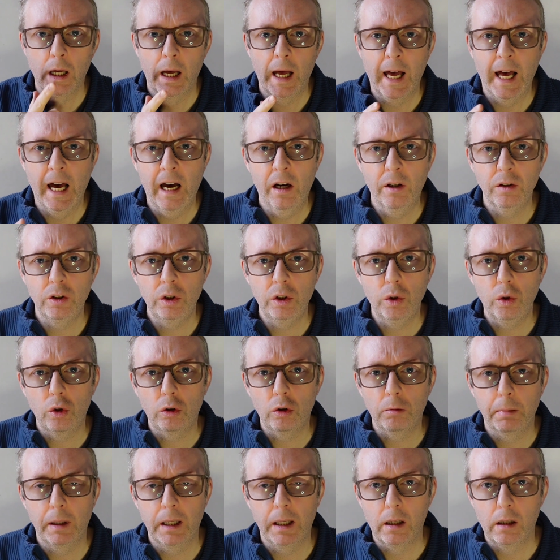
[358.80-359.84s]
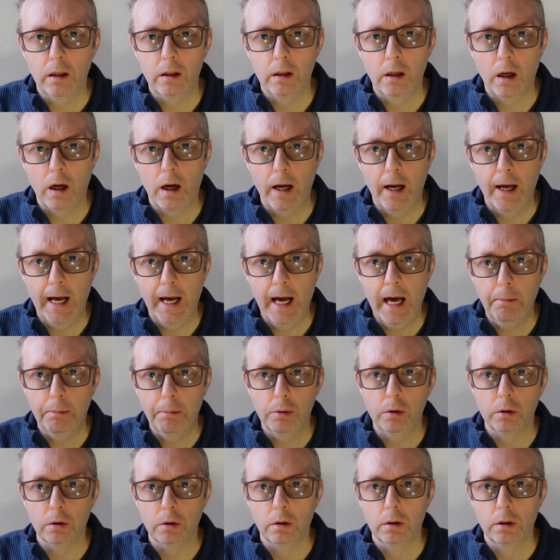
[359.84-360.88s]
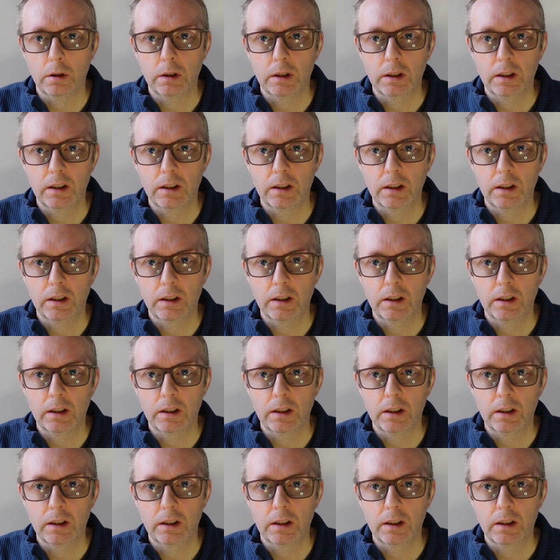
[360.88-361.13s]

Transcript: How do you spell apple?